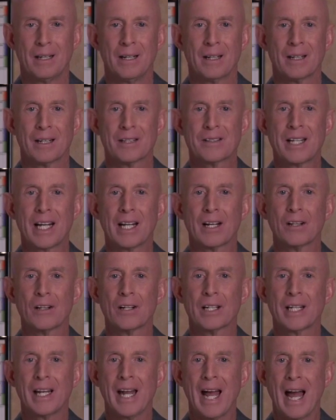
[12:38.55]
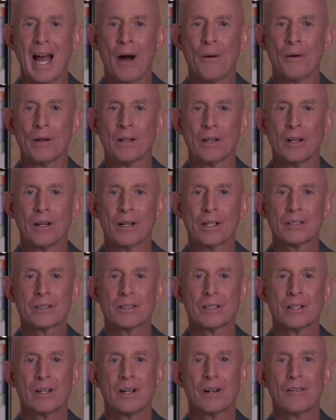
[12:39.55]
let's take a look at how it looks
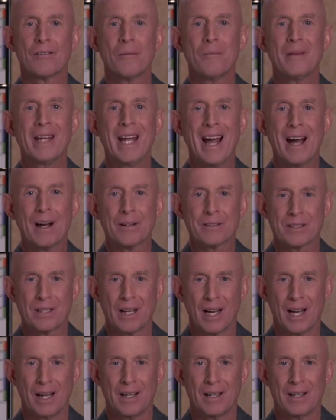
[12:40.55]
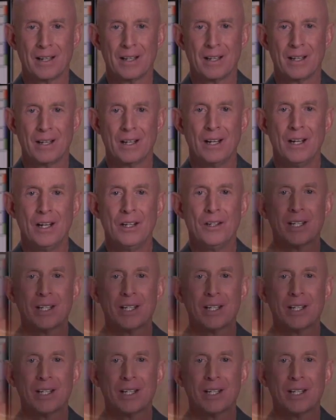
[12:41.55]
from the outside. You